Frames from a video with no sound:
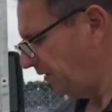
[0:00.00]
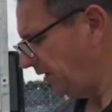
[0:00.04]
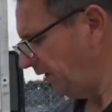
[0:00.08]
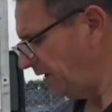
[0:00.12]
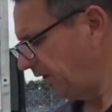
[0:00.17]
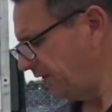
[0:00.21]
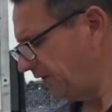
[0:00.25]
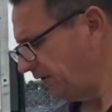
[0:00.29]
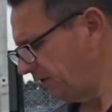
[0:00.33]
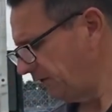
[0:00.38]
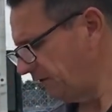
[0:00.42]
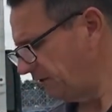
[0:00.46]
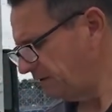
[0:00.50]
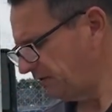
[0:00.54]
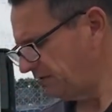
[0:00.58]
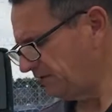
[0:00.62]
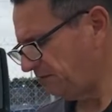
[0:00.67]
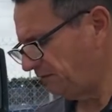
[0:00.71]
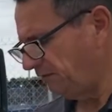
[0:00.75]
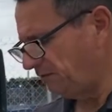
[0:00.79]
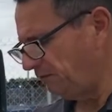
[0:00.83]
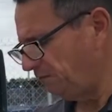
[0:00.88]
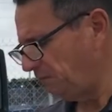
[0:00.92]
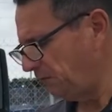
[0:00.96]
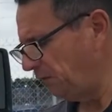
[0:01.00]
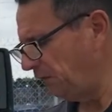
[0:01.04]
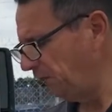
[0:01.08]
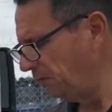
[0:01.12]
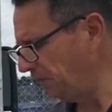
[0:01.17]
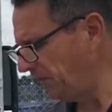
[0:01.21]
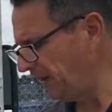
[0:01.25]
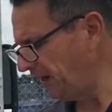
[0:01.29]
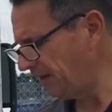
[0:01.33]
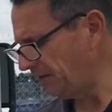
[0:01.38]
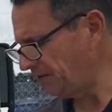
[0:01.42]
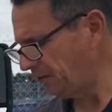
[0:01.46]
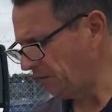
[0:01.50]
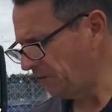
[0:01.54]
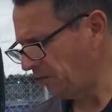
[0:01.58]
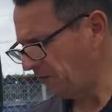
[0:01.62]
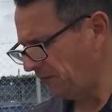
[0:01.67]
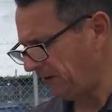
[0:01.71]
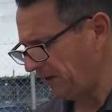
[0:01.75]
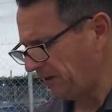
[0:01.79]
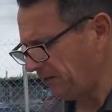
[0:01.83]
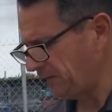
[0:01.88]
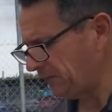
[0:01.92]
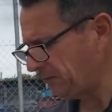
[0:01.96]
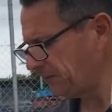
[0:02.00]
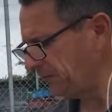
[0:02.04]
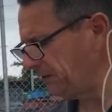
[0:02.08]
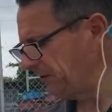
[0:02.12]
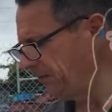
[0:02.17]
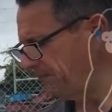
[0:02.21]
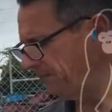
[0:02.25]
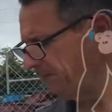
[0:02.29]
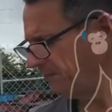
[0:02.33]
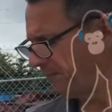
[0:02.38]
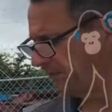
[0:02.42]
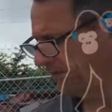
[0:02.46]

And you just pull that all the way through.